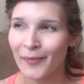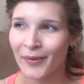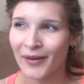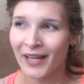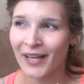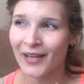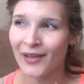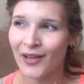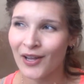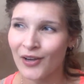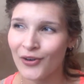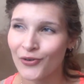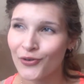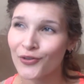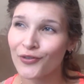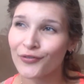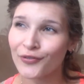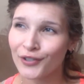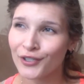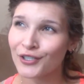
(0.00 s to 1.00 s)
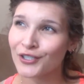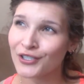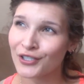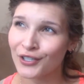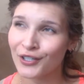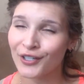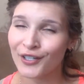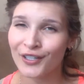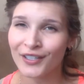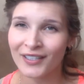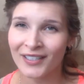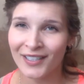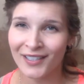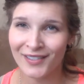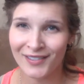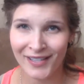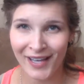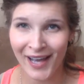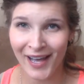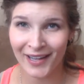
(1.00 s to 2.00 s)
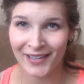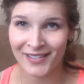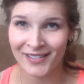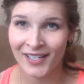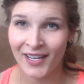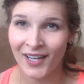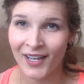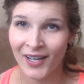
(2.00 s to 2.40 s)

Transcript: but I knew for sure the exact